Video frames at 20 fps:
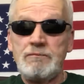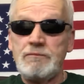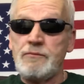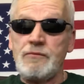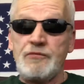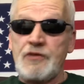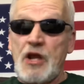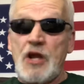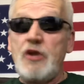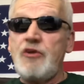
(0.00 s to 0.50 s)

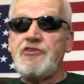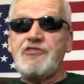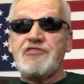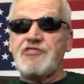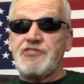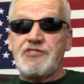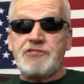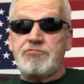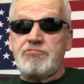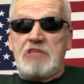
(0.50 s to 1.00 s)
there's
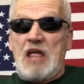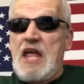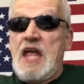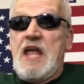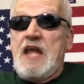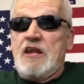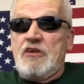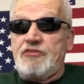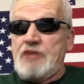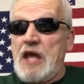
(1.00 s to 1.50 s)

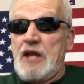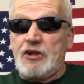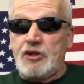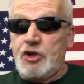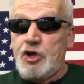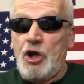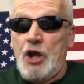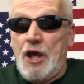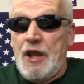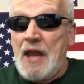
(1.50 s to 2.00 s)
things that
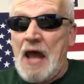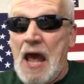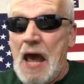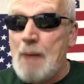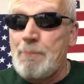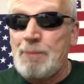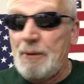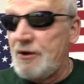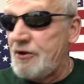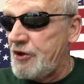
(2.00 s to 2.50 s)
could
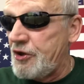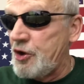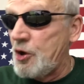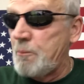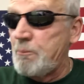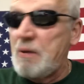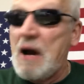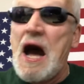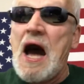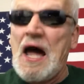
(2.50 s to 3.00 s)
happen to your
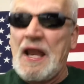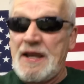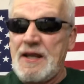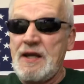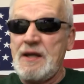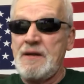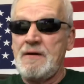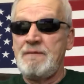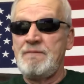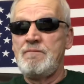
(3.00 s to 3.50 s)
body.
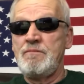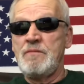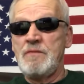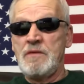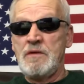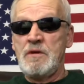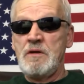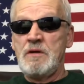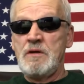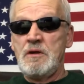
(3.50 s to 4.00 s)

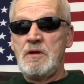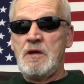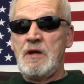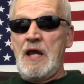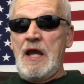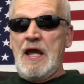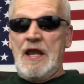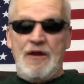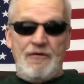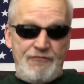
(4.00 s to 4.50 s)

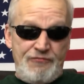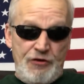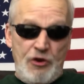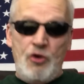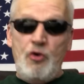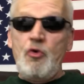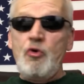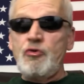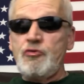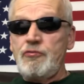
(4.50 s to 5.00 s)
And if
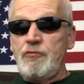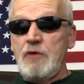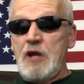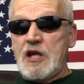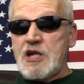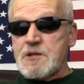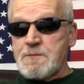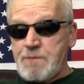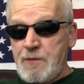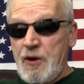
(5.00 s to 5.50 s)
you
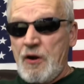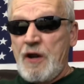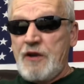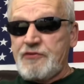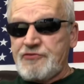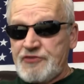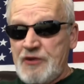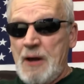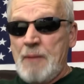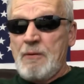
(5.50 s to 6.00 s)
experience
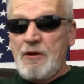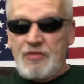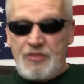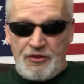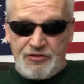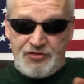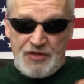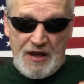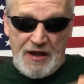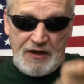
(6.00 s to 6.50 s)
some of the
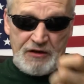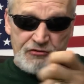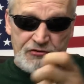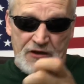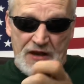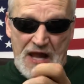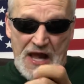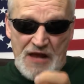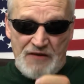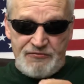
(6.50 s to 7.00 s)
things
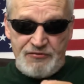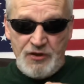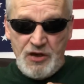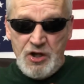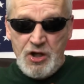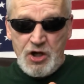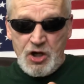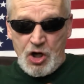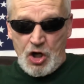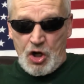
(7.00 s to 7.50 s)
that I've
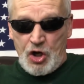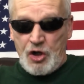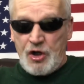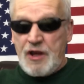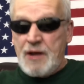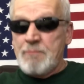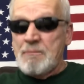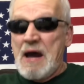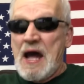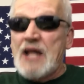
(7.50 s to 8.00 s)
heard
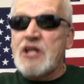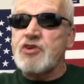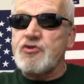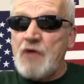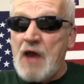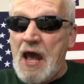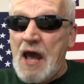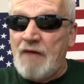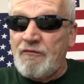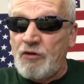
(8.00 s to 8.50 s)
in my
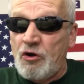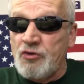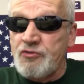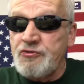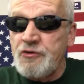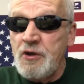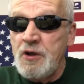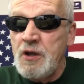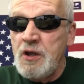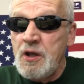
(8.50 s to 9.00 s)
travels
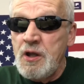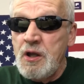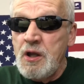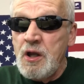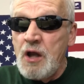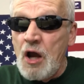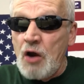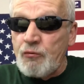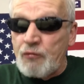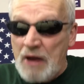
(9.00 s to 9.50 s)

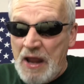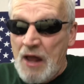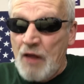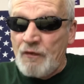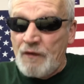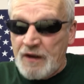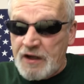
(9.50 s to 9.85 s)
around the